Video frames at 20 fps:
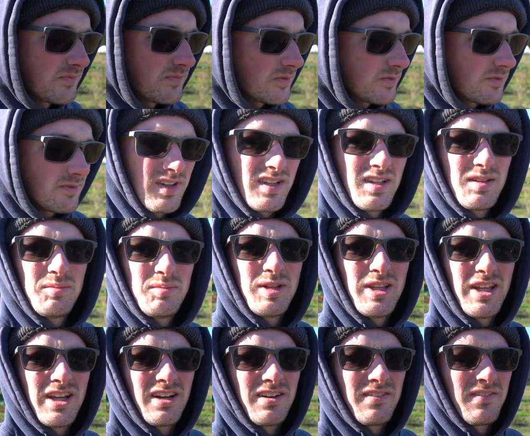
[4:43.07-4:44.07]
run them in
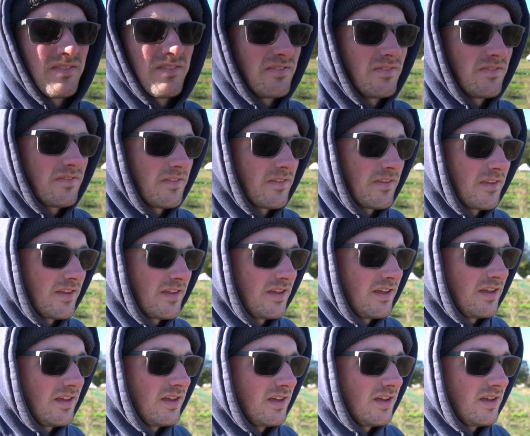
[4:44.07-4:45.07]
there,
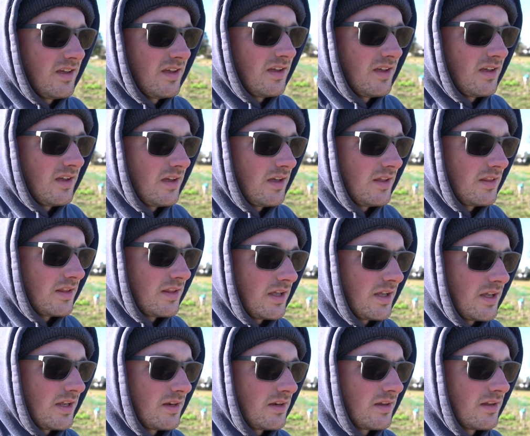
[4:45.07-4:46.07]
and
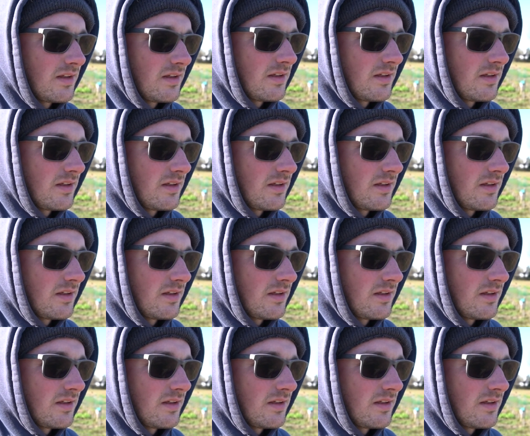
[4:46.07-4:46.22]
then